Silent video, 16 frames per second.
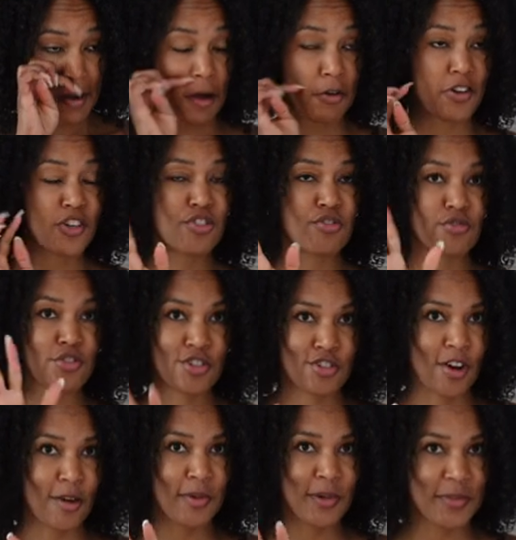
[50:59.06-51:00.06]
I wanna do a
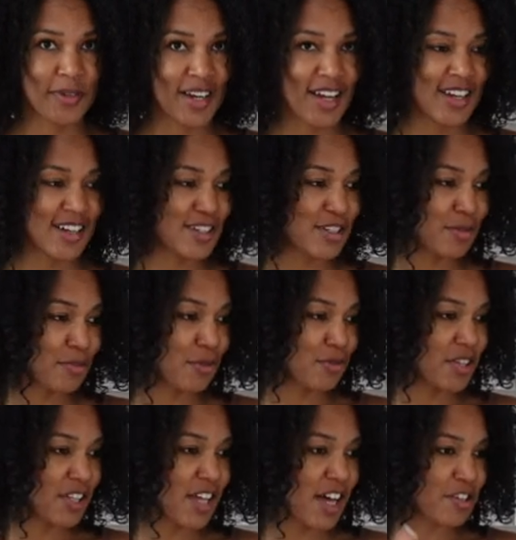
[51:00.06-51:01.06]
strawberry banana
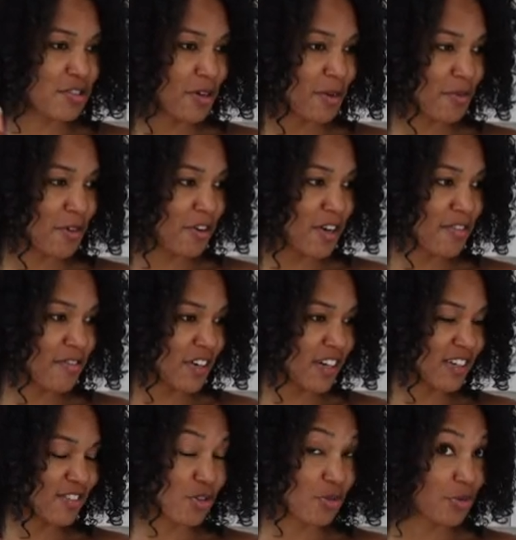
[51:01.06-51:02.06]
smoothie. That's what I'm
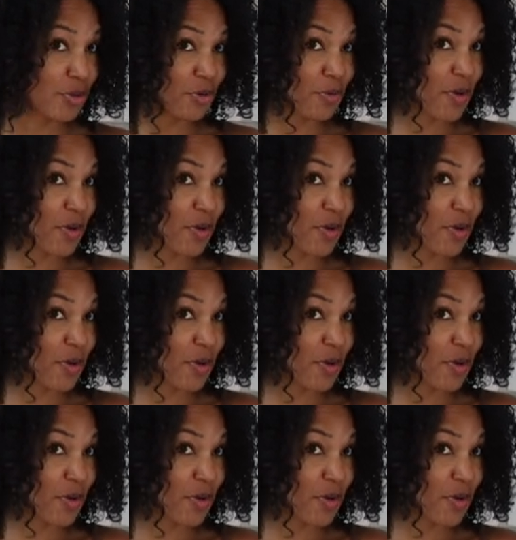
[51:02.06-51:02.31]
craving. Don't know